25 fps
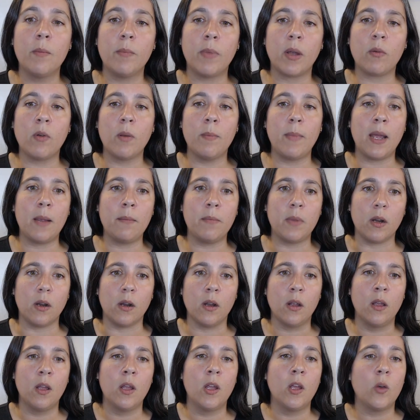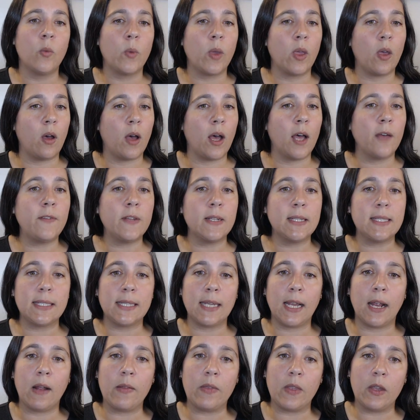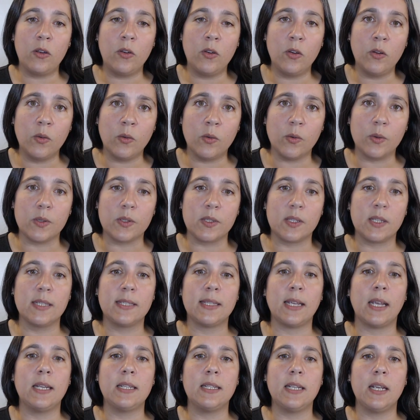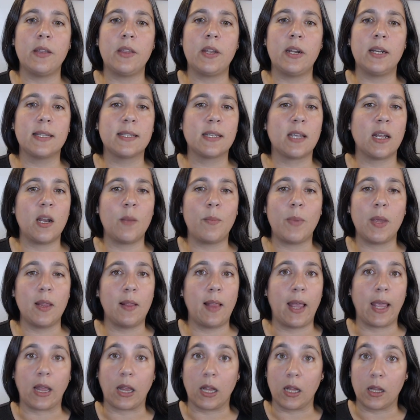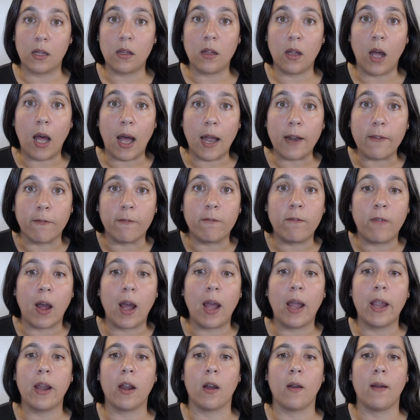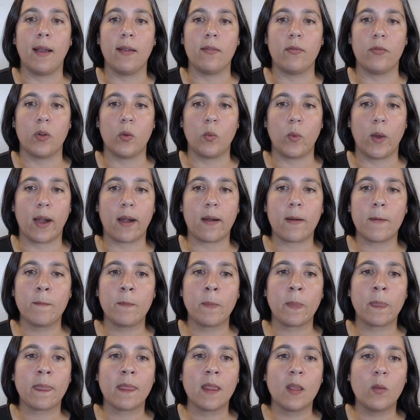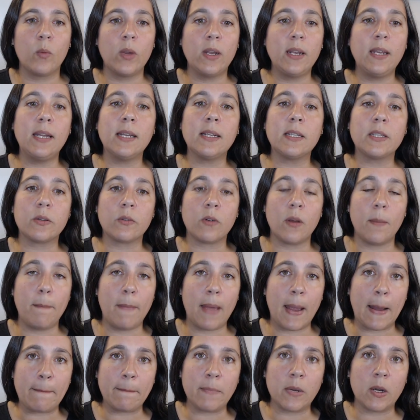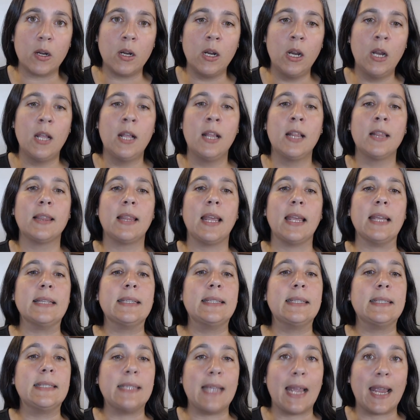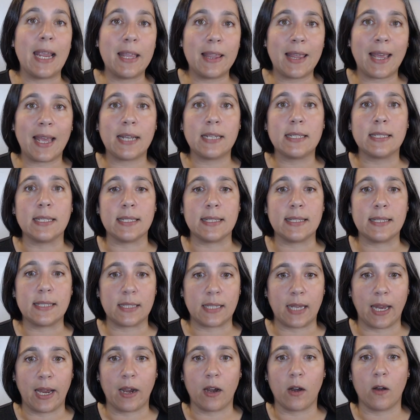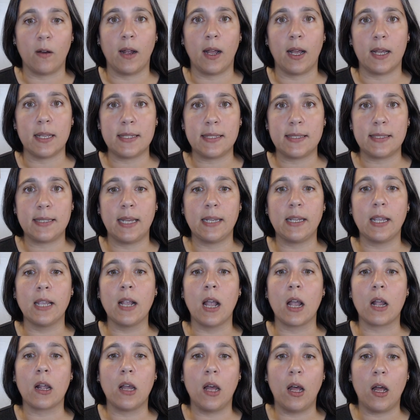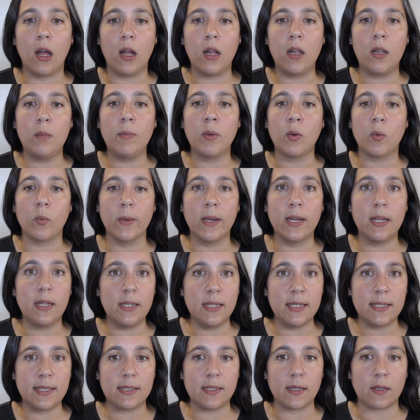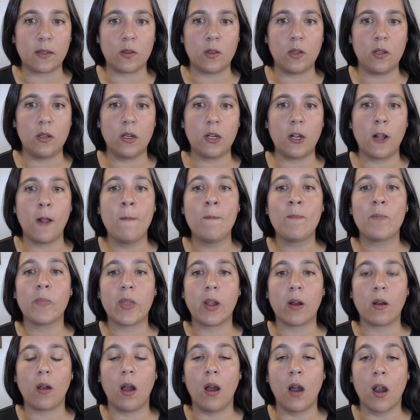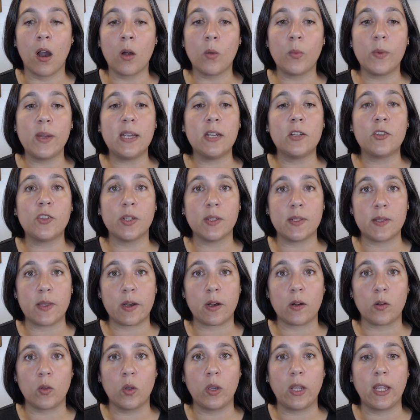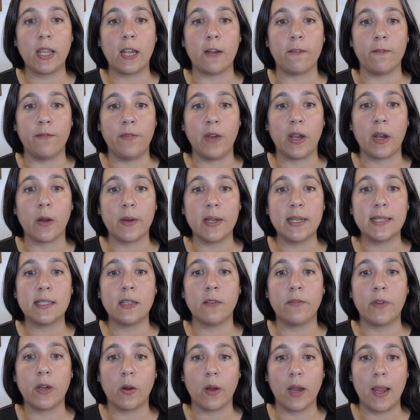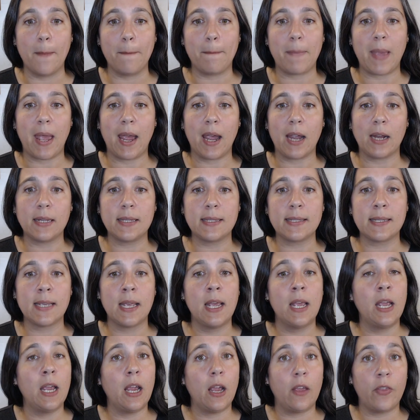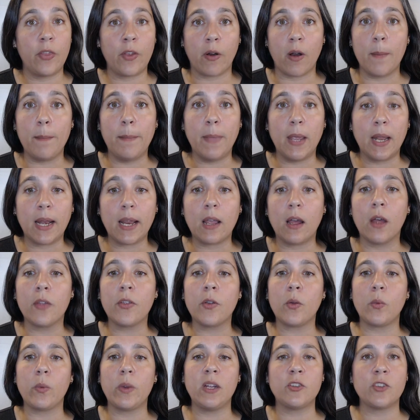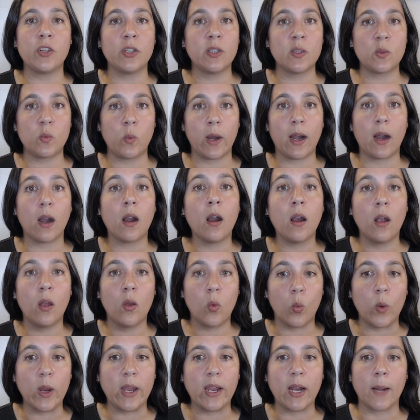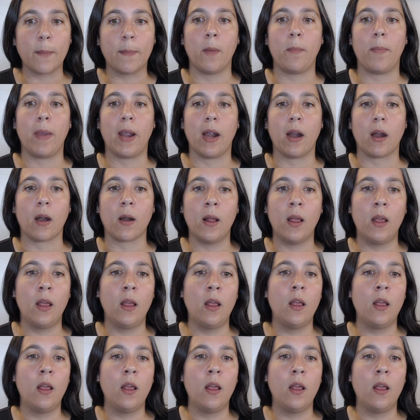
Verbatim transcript: But remember, we often see on the news this idea that it's going to be like on fire everywhere. We need to remember they say that to scare us. Taking a calm, realistic look, there are regions that are looking at very severe impacts, and there are many other regions where we can prepare.